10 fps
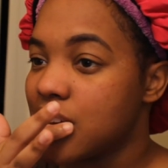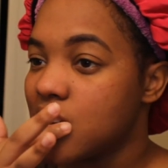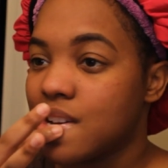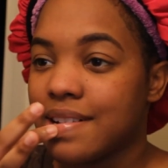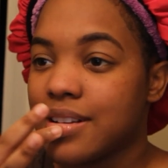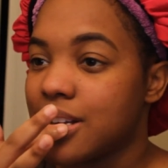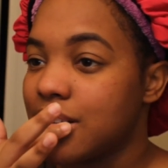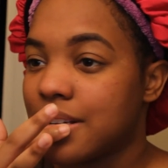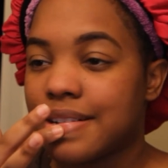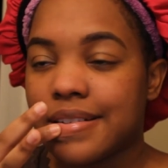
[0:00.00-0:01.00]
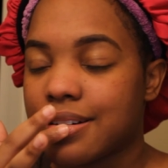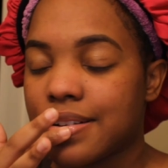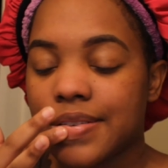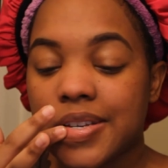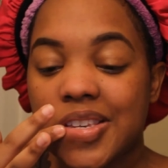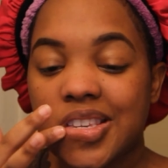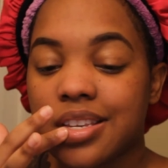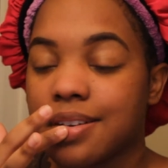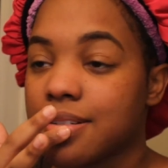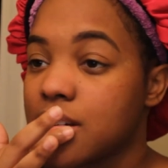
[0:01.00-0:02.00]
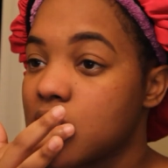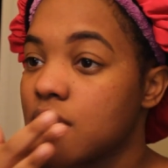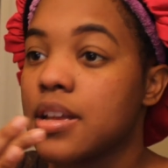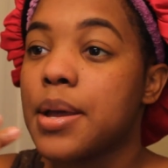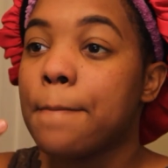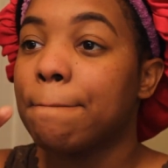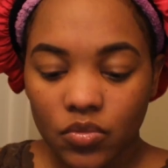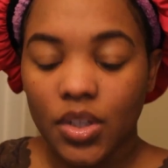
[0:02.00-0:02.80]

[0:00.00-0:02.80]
and so good.